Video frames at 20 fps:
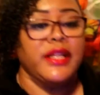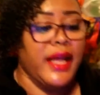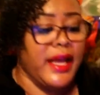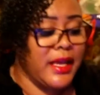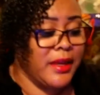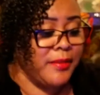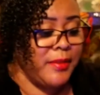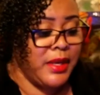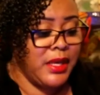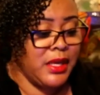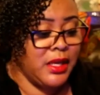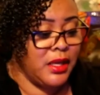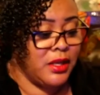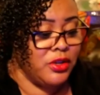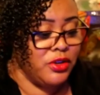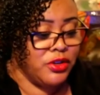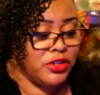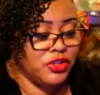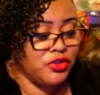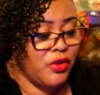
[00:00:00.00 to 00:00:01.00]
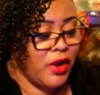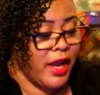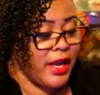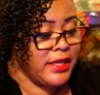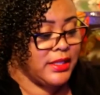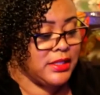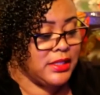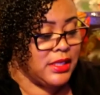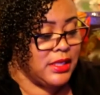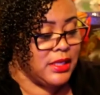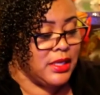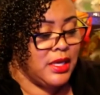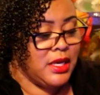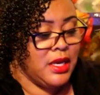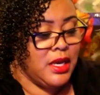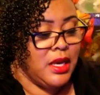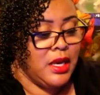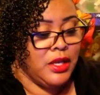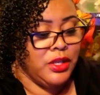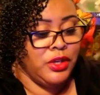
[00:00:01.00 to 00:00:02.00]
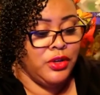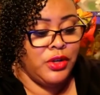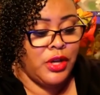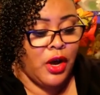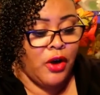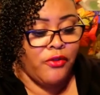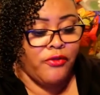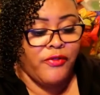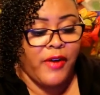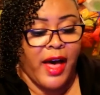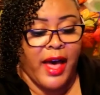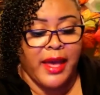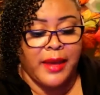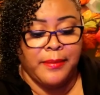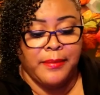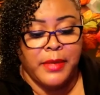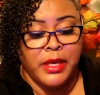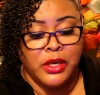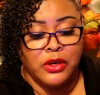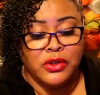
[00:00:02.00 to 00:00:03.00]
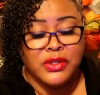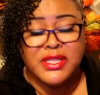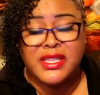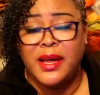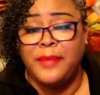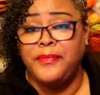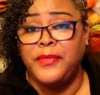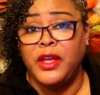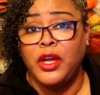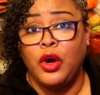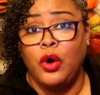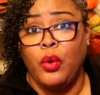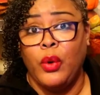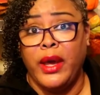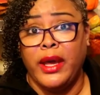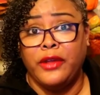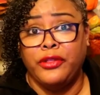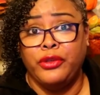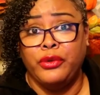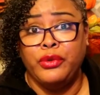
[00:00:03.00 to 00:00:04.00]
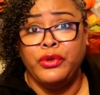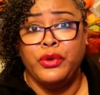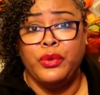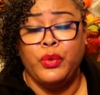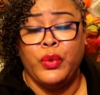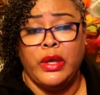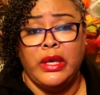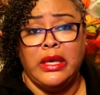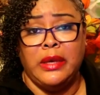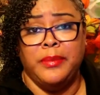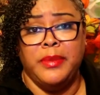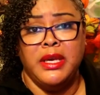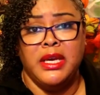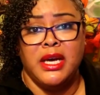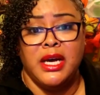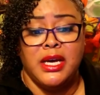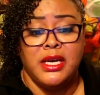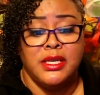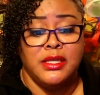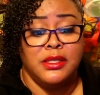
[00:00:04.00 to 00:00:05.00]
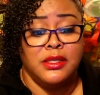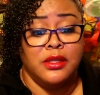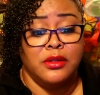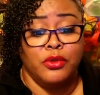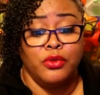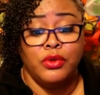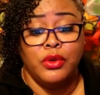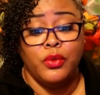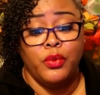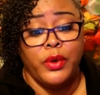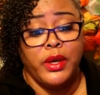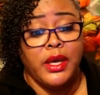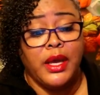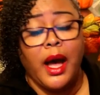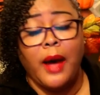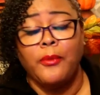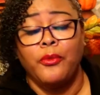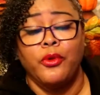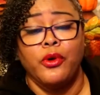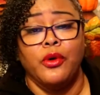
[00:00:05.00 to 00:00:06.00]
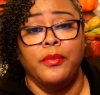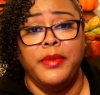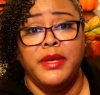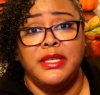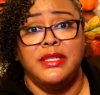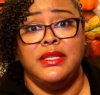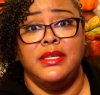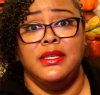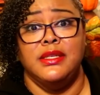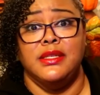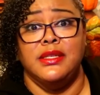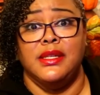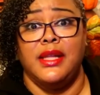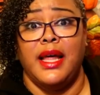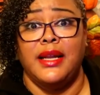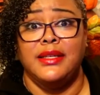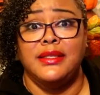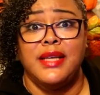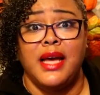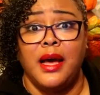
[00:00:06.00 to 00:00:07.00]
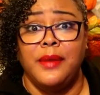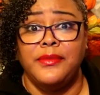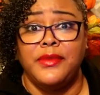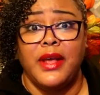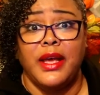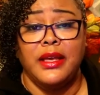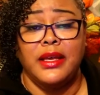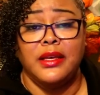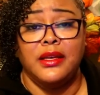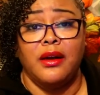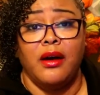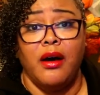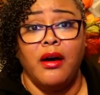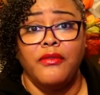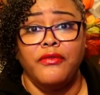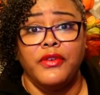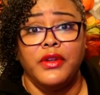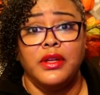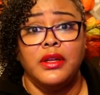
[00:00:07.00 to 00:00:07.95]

like me and you're trying to you know, find meals, something quick through the week because through the week I'm real busy and a lot of times I get off